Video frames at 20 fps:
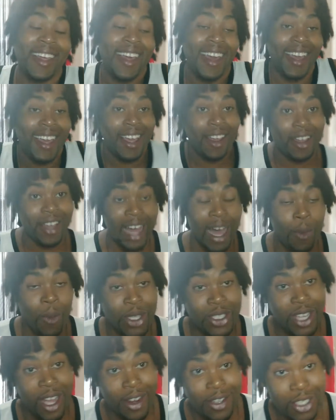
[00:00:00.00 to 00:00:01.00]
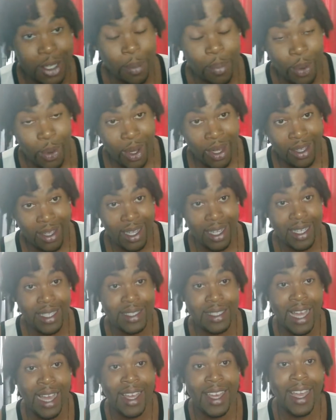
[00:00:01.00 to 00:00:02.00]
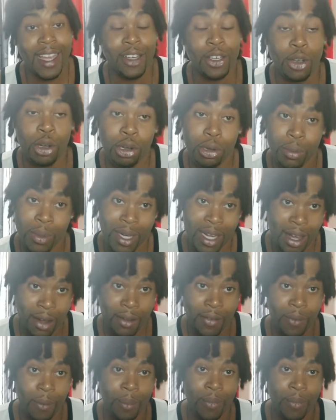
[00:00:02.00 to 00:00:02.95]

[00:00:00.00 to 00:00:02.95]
I want y'all to support because I can't do it without